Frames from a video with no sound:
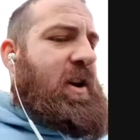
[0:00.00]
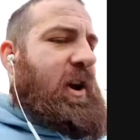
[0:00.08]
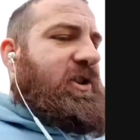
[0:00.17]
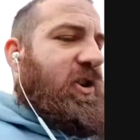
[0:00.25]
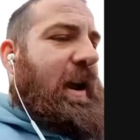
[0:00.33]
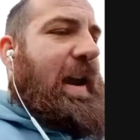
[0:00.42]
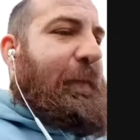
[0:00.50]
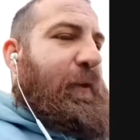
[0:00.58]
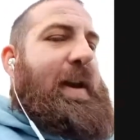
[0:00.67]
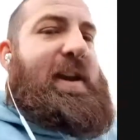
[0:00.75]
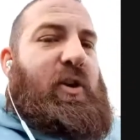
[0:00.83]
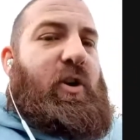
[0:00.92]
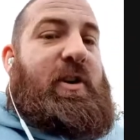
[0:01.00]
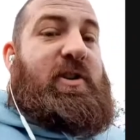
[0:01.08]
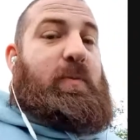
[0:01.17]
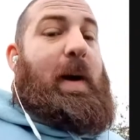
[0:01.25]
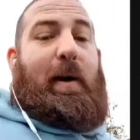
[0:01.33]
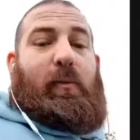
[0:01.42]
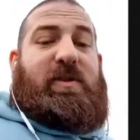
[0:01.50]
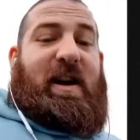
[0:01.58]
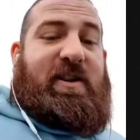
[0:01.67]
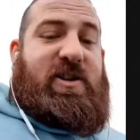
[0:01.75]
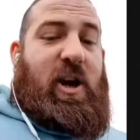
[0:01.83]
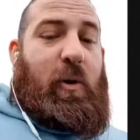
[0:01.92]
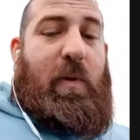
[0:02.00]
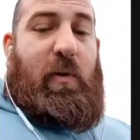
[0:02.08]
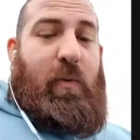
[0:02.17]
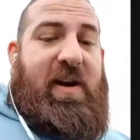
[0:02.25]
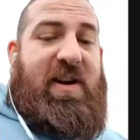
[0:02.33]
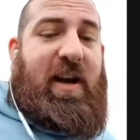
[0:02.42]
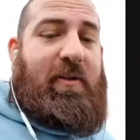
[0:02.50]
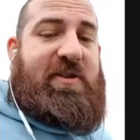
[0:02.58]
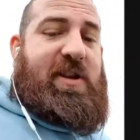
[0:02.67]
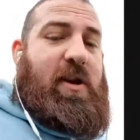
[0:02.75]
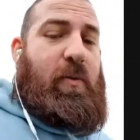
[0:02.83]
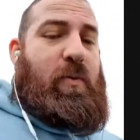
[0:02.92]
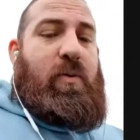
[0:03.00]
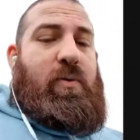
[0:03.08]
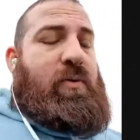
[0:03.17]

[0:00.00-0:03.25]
So if you're any good as well, chances are we'll reach out to you.